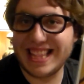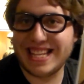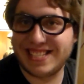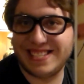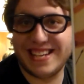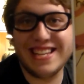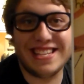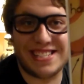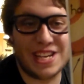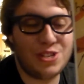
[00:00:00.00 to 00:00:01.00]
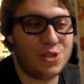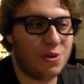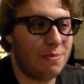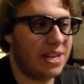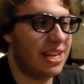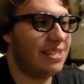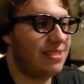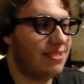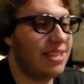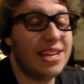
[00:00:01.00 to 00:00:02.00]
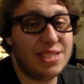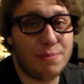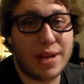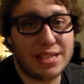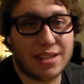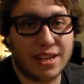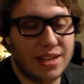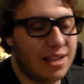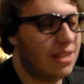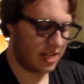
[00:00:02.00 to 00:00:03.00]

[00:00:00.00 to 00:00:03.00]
in this issue. I mean, it's amazing.